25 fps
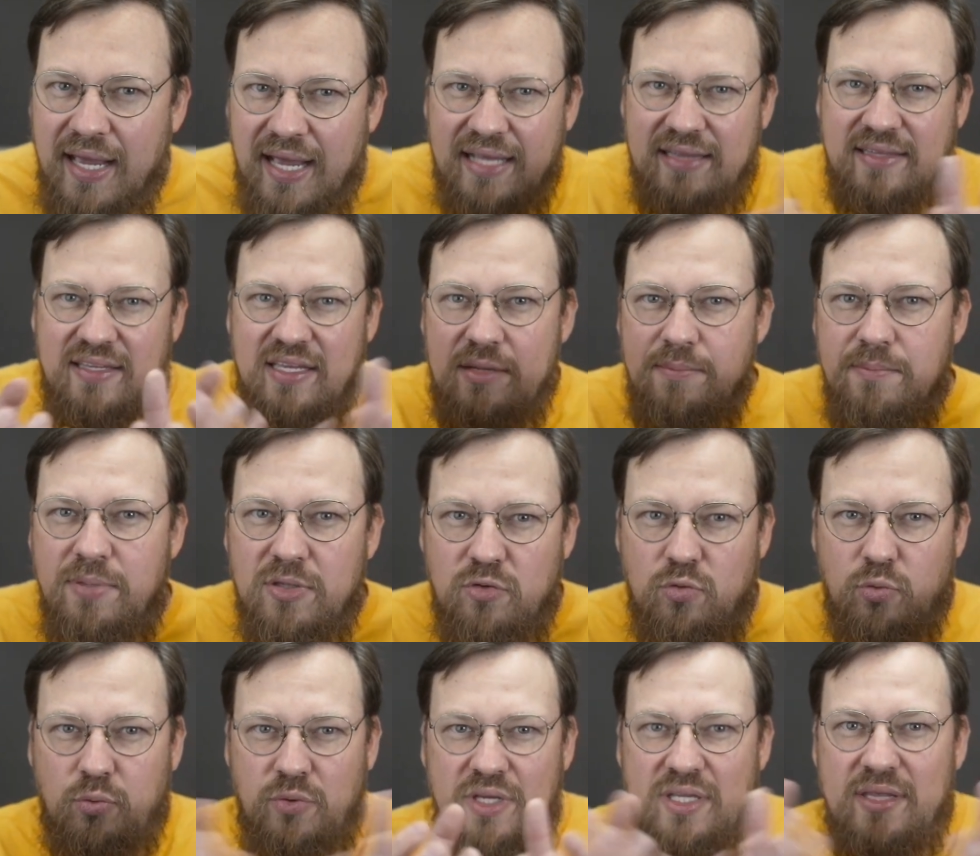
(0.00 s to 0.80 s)
And in
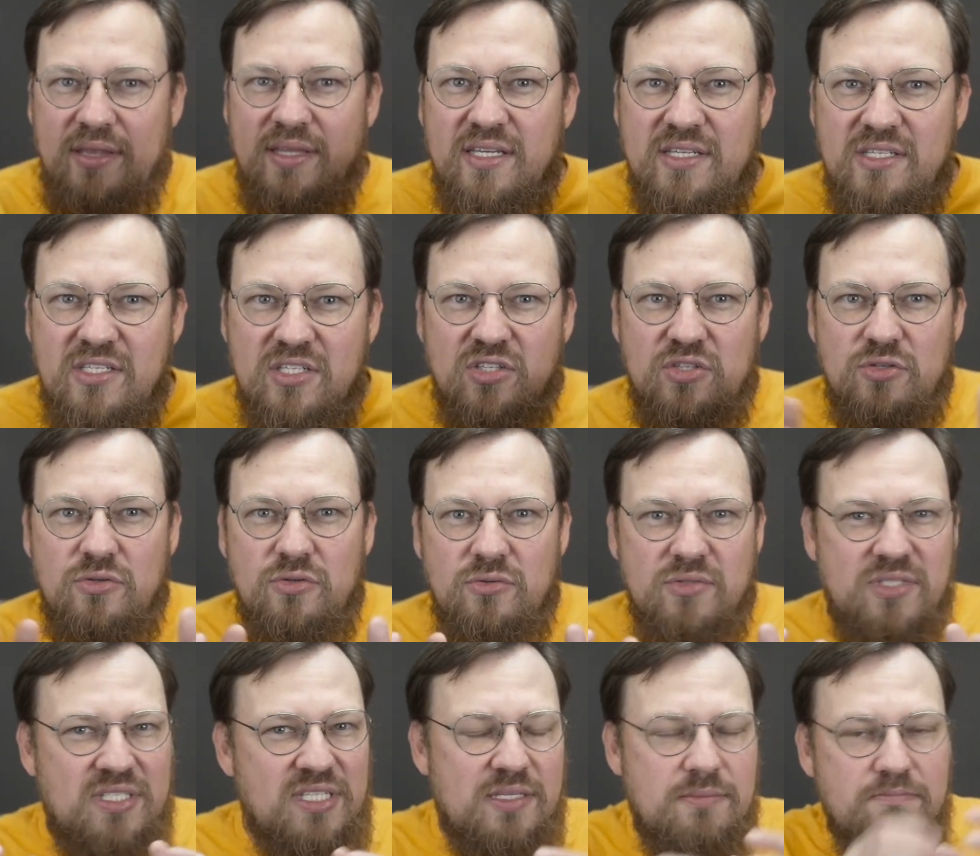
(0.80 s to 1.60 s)
between these
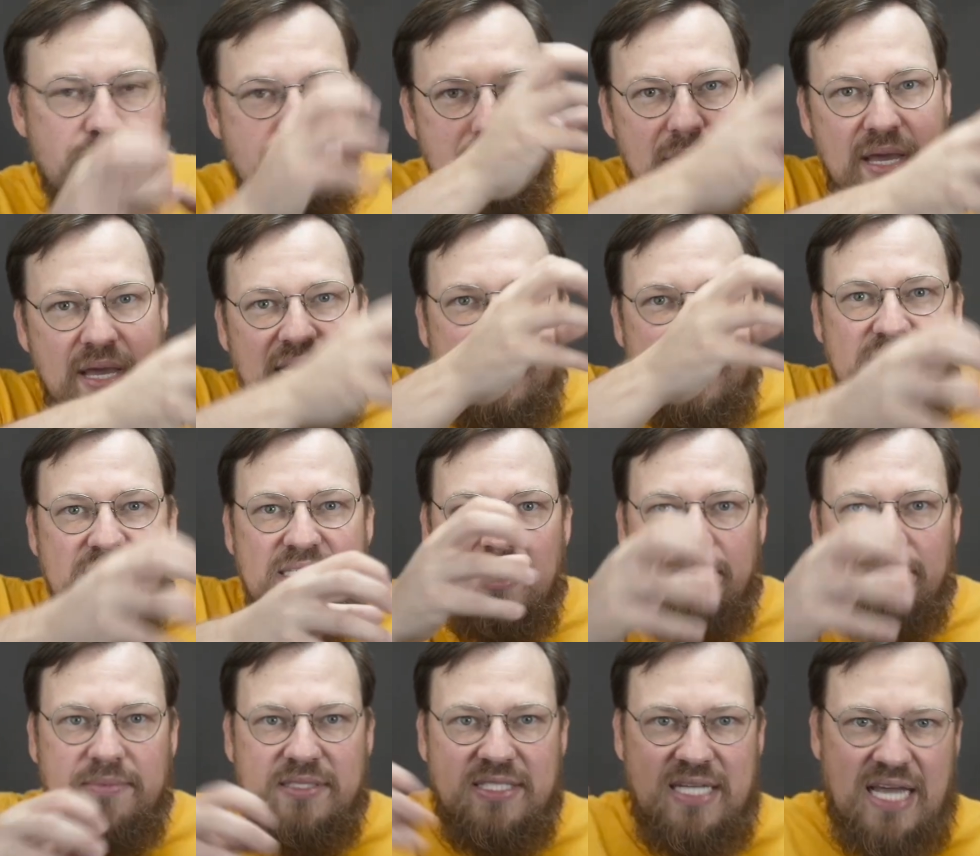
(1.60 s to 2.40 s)
two sit many
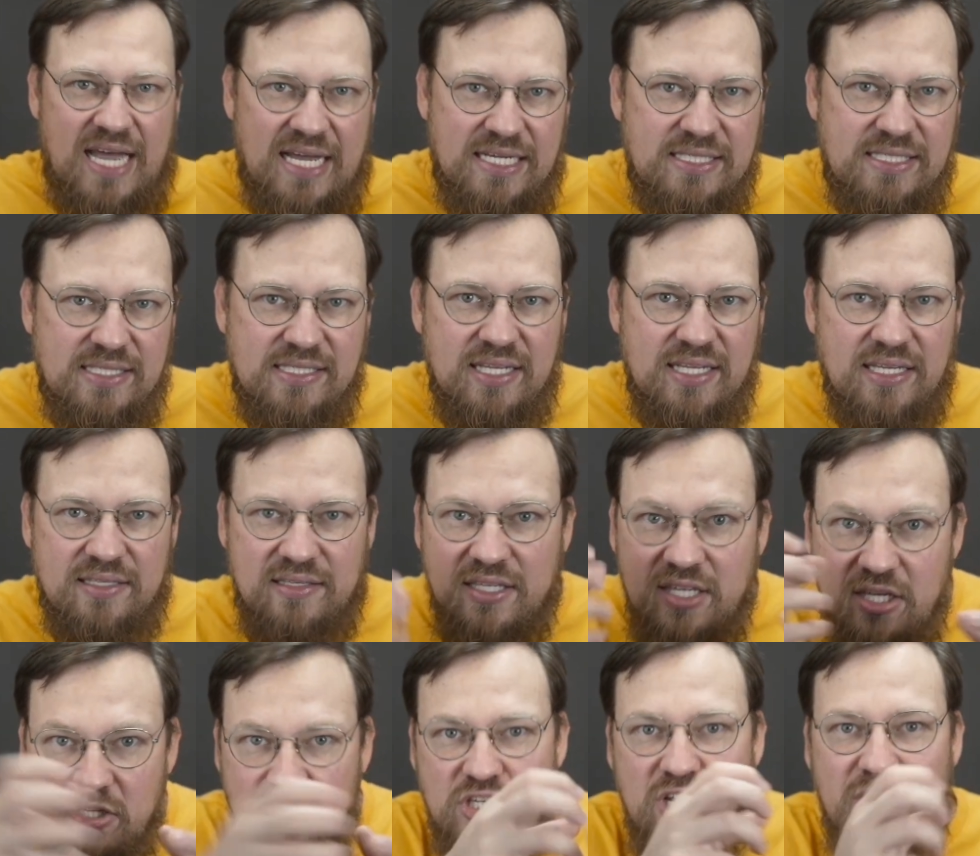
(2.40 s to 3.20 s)
subtasks that
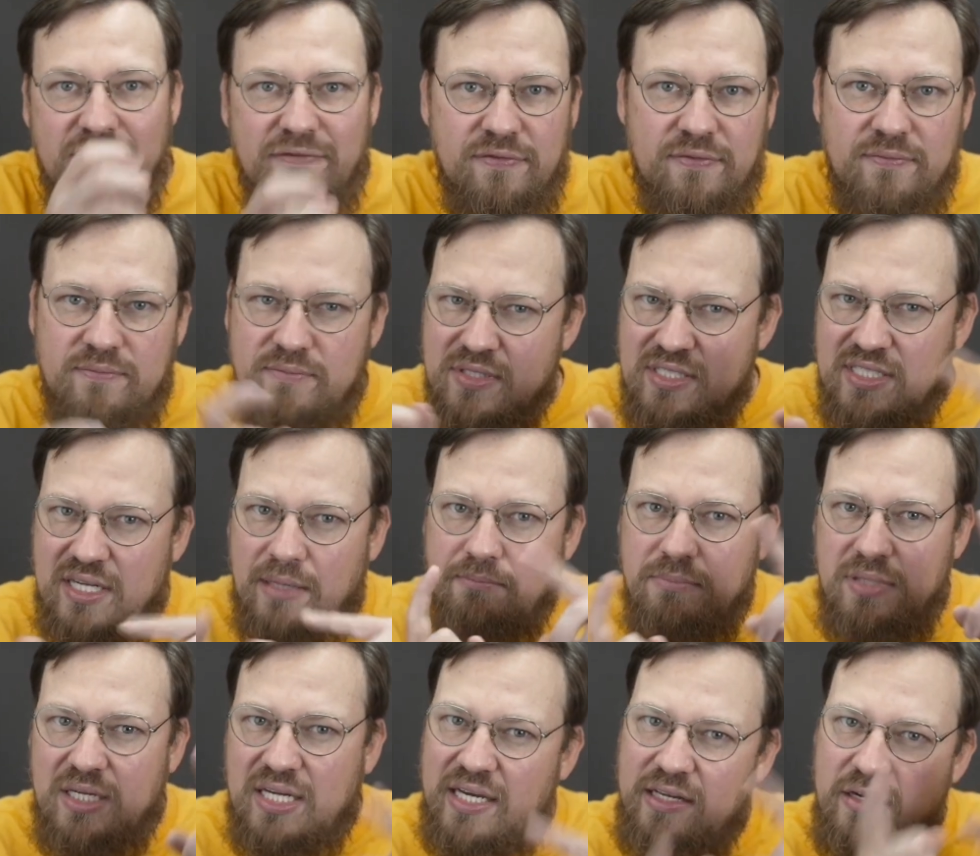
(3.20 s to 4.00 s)
each have
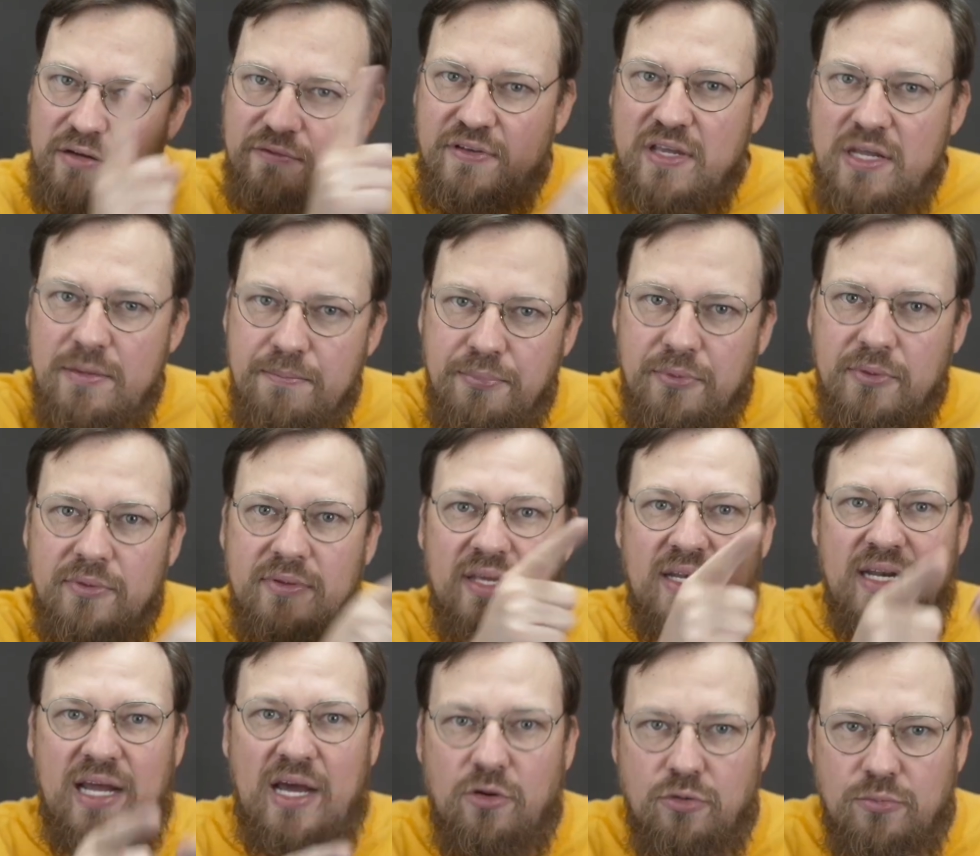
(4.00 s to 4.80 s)
some kind of input
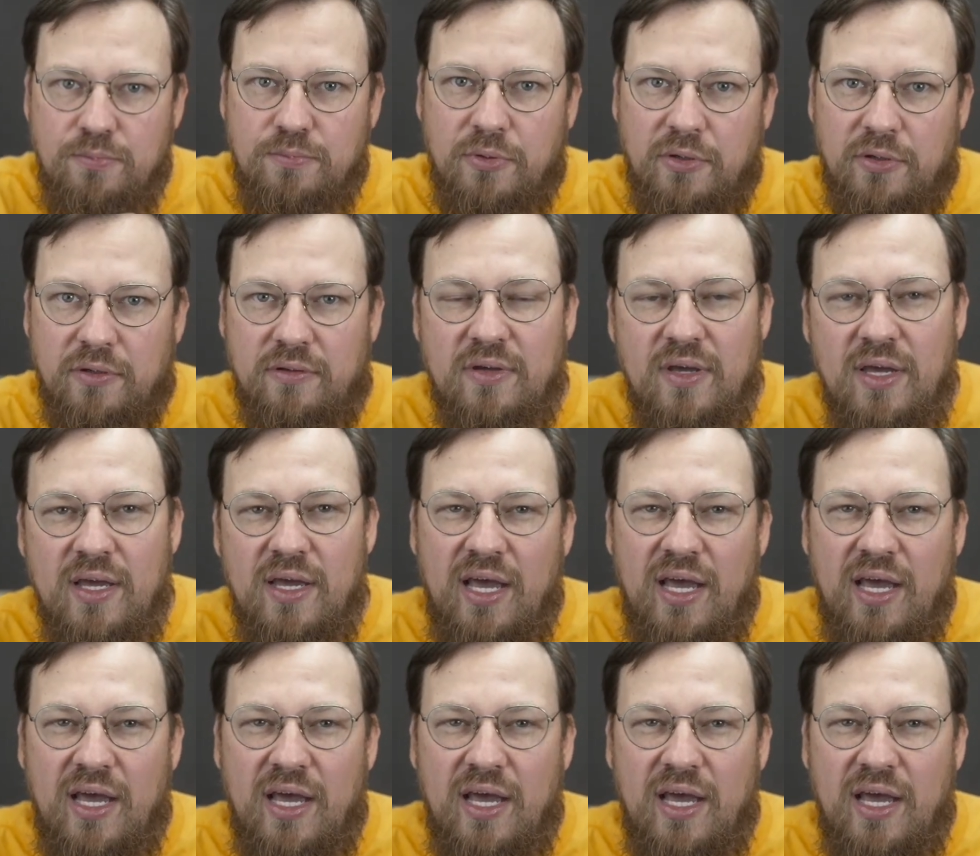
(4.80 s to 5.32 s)
and output.